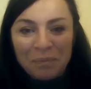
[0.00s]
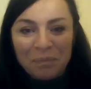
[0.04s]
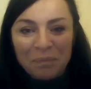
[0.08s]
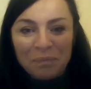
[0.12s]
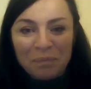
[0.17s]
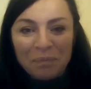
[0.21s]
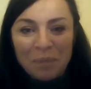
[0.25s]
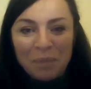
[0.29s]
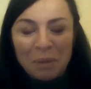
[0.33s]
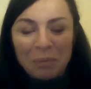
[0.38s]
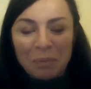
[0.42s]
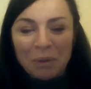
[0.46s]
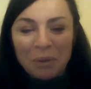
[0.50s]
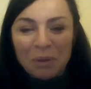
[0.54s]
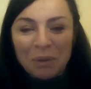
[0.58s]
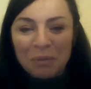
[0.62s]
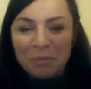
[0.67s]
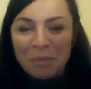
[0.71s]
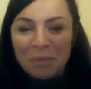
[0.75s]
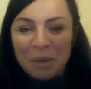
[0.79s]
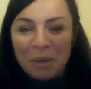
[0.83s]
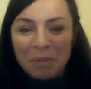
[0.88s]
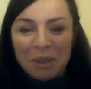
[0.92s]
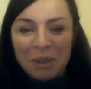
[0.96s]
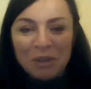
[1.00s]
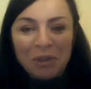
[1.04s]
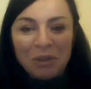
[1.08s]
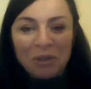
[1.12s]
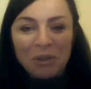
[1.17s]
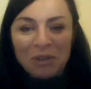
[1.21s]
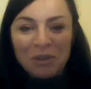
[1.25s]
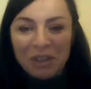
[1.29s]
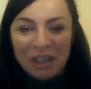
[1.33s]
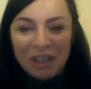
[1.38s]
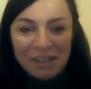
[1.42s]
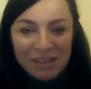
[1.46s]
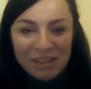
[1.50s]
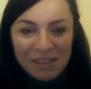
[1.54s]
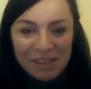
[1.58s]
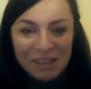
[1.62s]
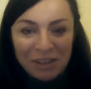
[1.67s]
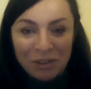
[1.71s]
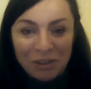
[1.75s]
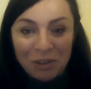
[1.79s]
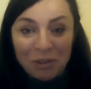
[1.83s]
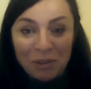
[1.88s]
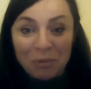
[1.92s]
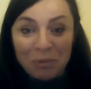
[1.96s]
people maybe don't
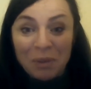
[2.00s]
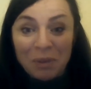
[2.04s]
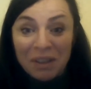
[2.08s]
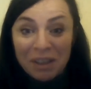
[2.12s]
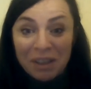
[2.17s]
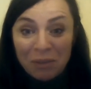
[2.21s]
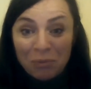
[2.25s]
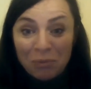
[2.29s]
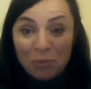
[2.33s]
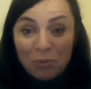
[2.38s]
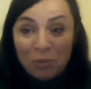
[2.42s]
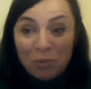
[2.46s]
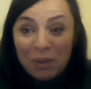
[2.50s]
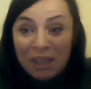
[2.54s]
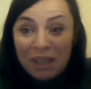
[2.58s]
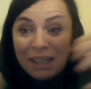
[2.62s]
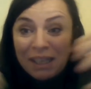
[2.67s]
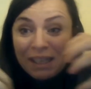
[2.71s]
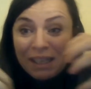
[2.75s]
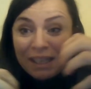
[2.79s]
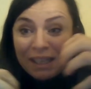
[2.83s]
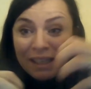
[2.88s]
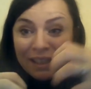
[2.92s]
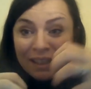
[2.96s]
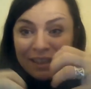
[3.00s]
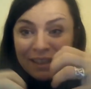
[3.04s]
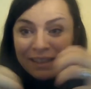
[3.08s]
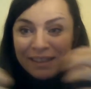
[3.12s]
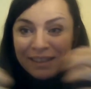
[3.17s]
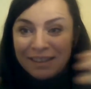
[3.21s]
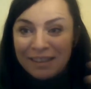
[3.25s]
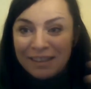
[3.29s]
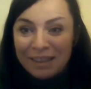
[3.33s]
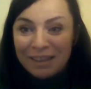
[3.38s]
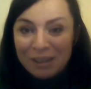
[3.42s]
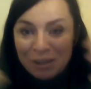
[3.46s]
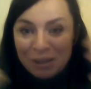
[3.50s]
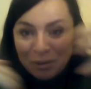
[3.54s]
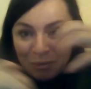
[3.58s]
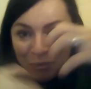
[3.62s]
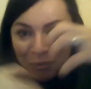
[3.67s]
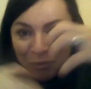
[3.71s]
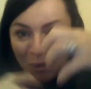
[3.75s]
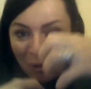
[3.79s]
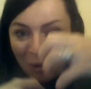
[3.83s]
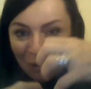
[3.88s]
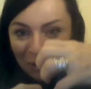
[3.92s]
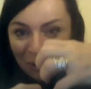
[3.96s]
consider when they're really
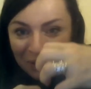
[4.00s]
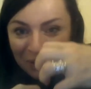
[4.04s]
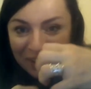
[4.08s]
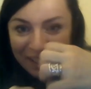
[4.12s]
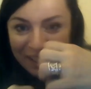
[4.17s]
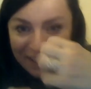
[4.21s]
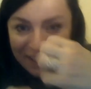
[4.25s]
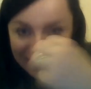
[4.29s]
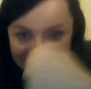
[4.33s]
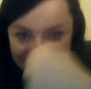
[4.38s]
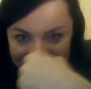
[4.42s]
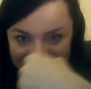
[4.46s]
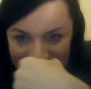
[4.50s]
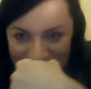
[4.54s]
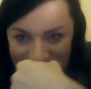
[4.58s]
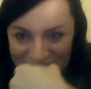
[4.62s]
small and,